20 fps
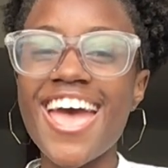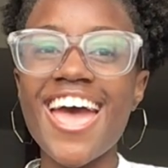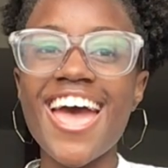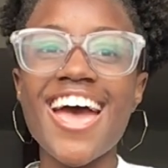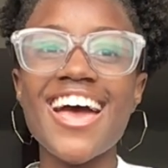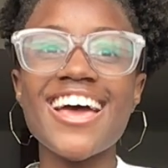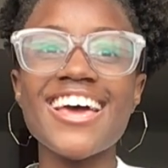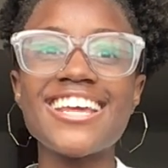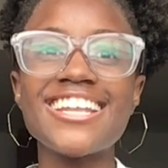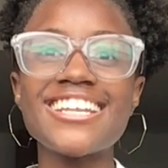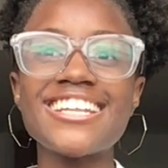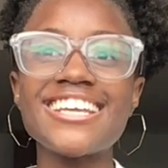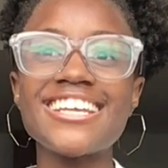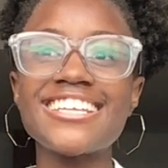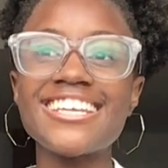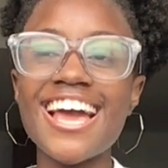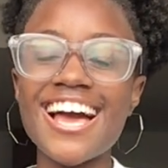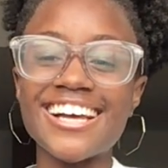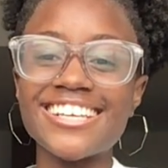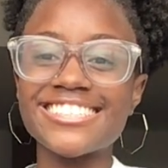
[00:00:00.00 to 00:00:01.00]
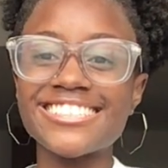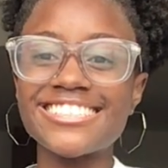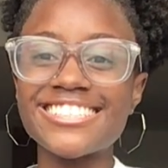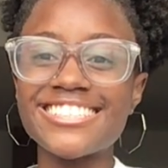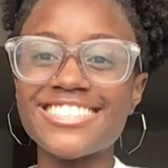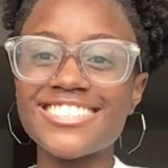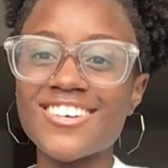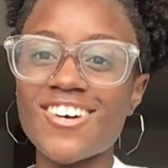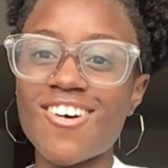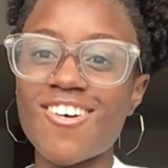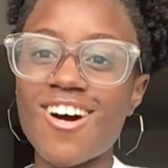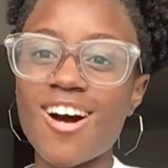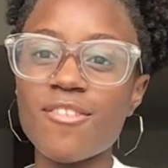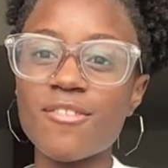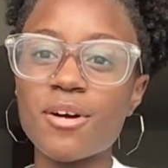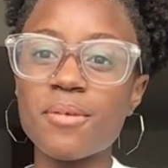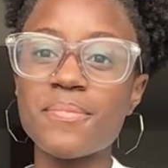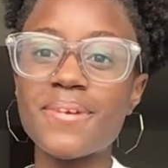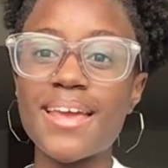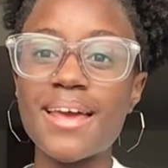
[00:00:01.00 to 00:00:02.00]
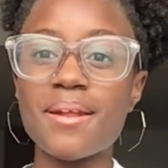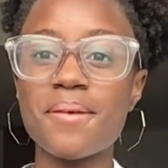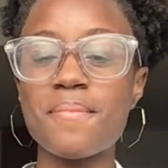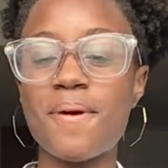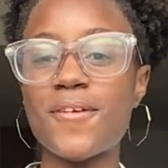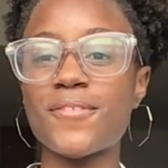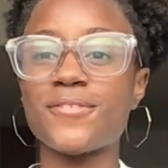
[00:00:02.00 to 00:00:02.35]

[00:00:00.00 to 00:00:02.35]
And yeah, so I'm gonna be getting my